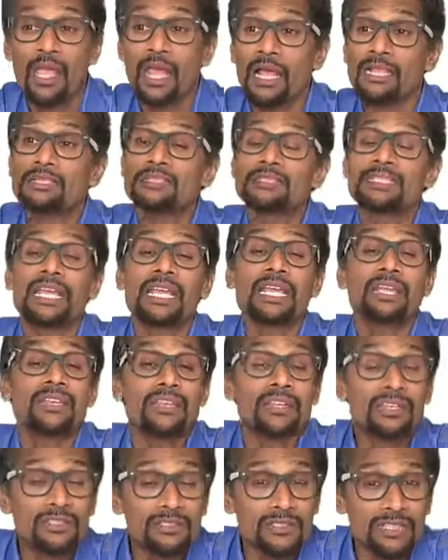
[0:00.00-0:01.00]
In the second
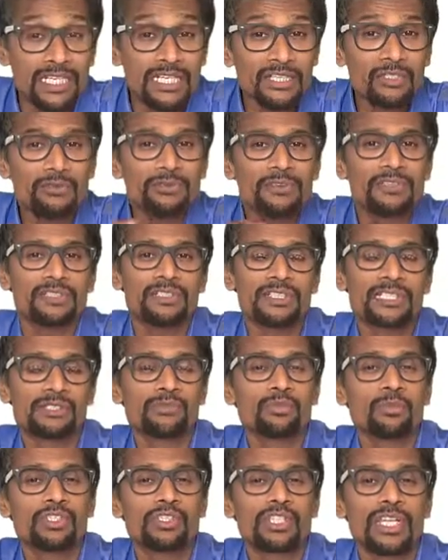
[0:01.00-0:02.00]
year, the rate of
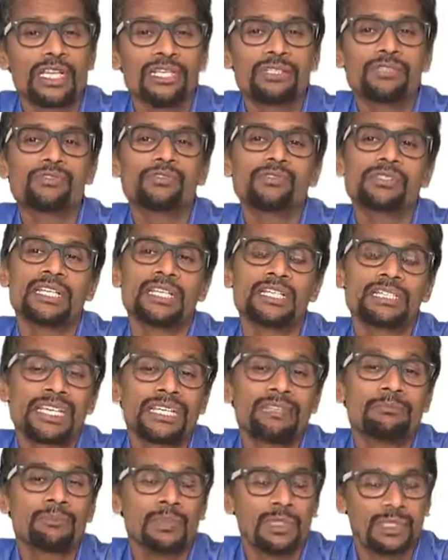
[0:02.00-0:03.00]
interest would change to say
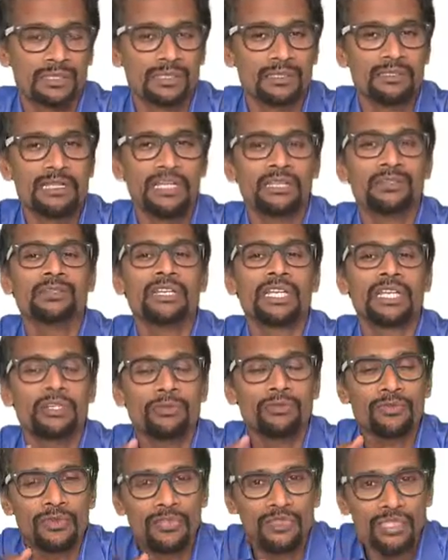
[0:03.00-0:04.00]
10%, then the rate
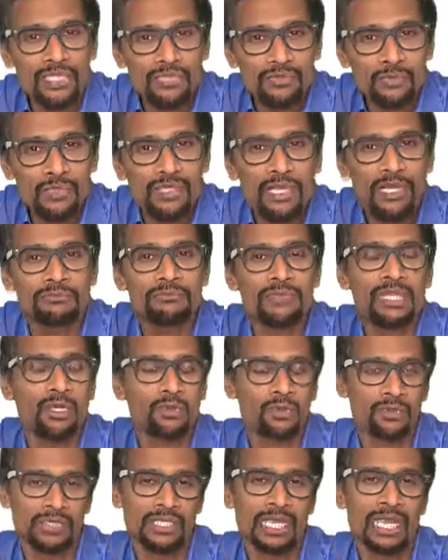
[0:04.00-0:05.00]
of interest would come
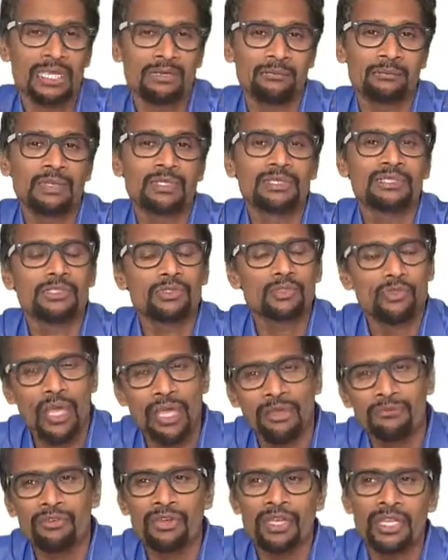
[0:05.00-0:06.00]
down to 9%. So
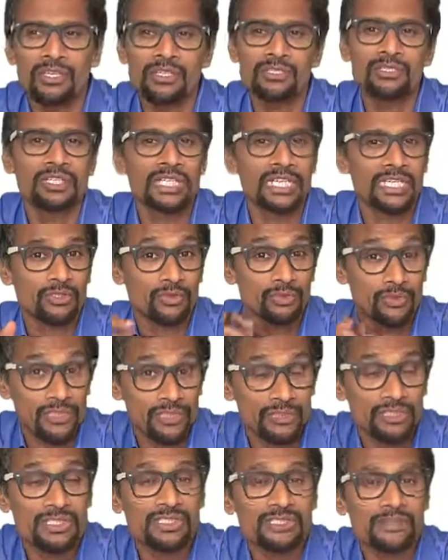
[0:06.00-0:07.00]
every year, the rate of
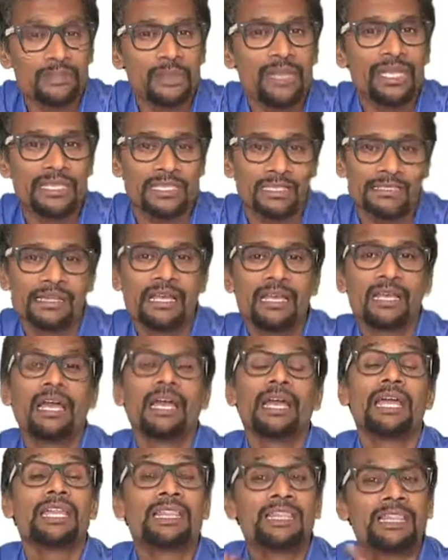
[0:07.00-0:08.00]
interest varies.
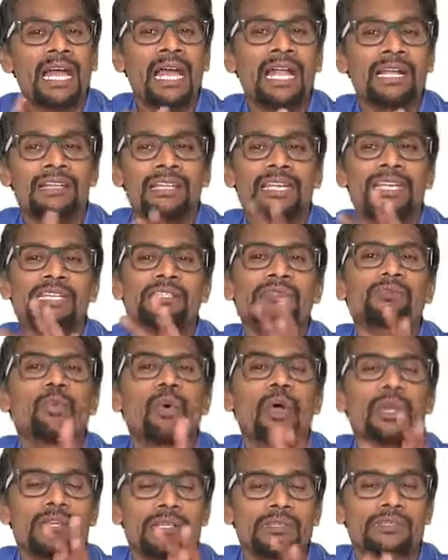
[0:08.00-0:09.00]
In that case,
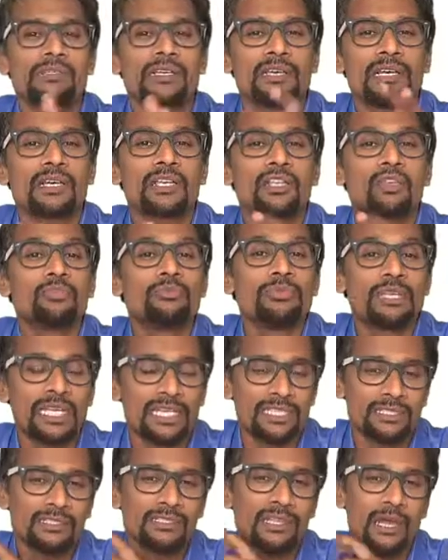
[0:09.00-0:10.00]
what does the
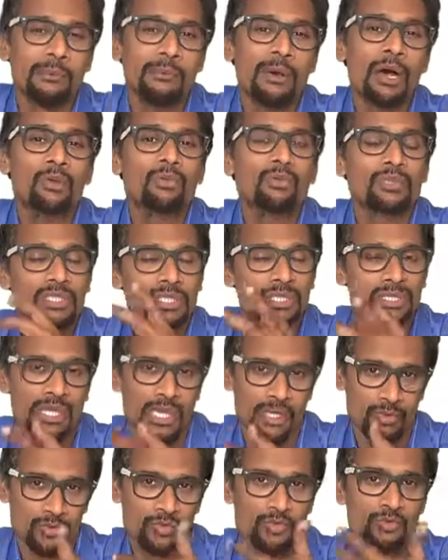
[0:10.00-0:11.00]
accumulated amount turn
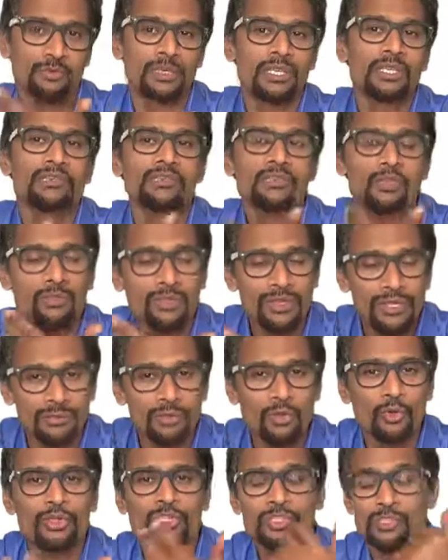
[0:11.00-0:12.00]
out to be? So we're
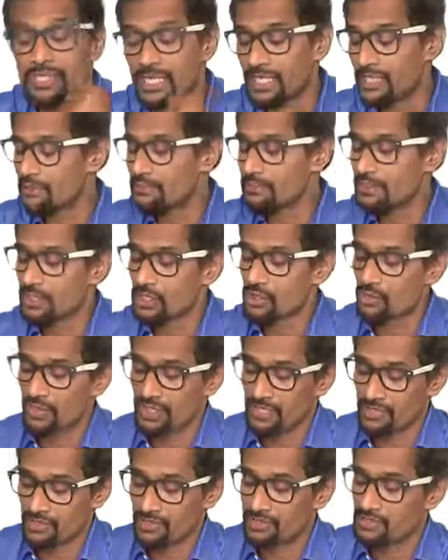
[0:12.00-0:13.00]
going to take up
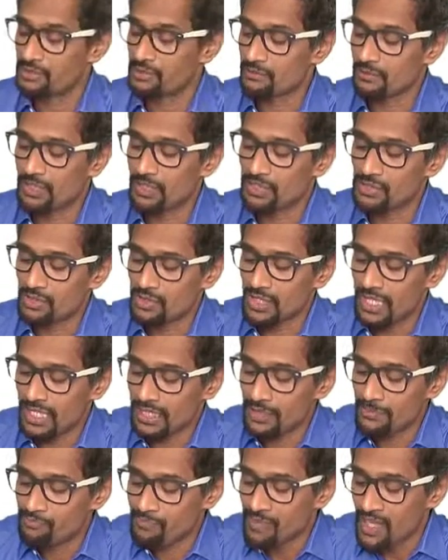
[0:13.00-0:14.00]
situations similar to
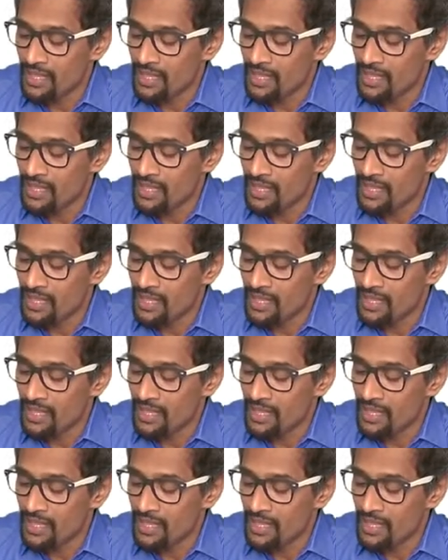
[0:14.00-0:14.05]
that.